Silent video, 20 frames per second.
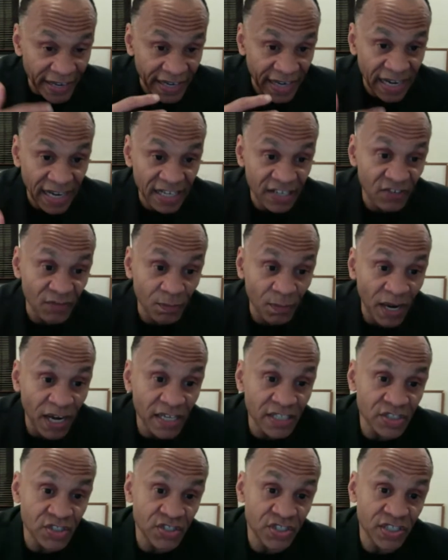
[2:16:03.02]
that kind of
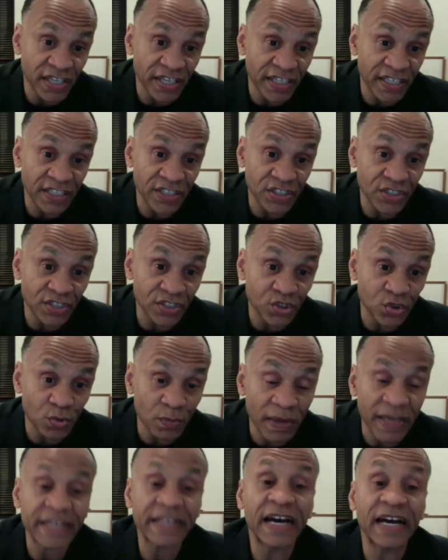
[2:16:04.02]
mindset, and you
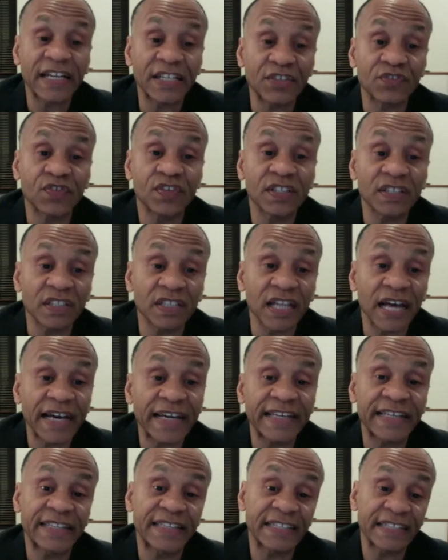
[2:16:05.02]
may not even
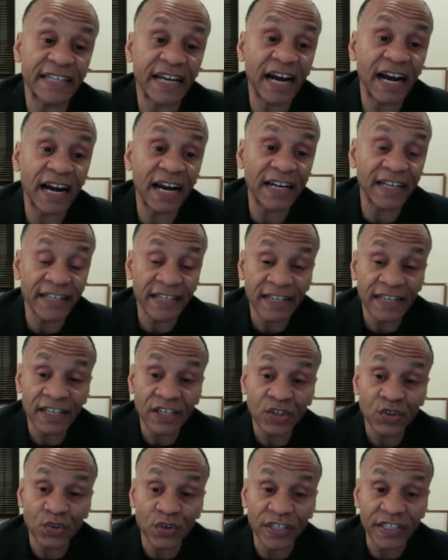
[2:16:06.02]
like the guy,
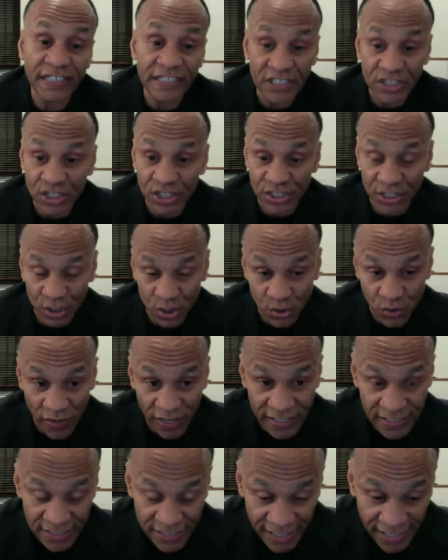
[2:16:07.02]
but it's just a
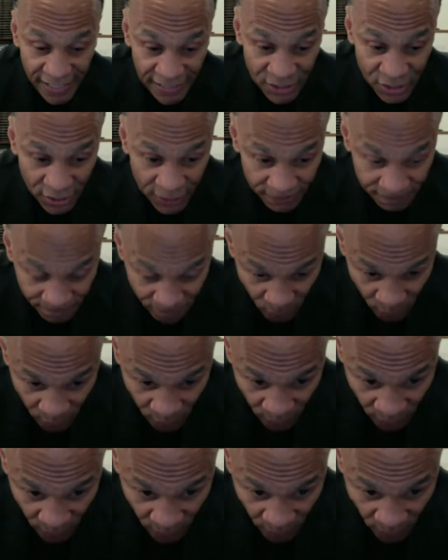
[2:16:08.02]
transaction.
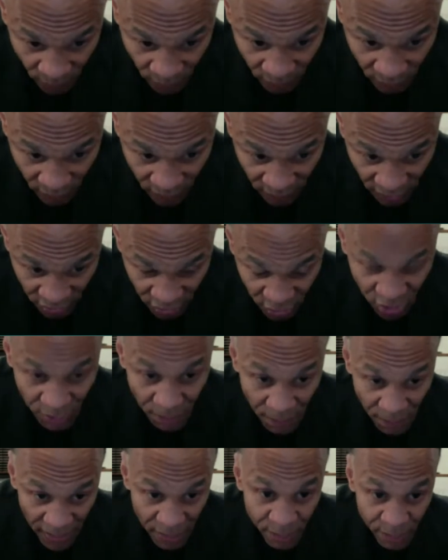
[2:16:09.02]

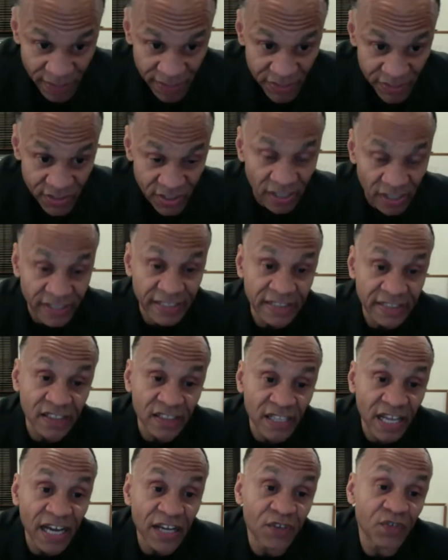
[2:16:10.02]
She may be sucking
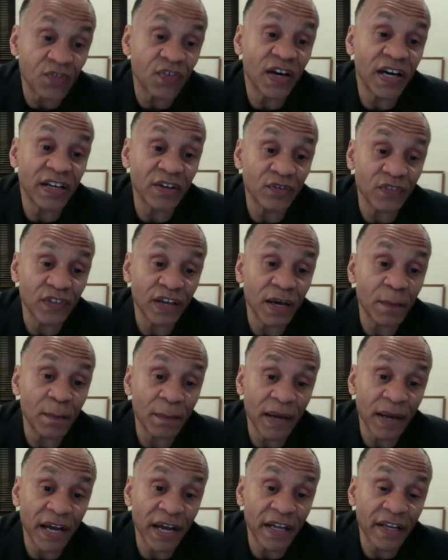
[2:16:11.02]
the life out of
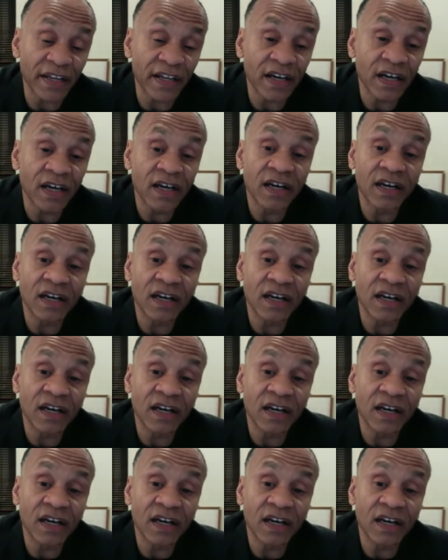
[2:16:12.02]
that man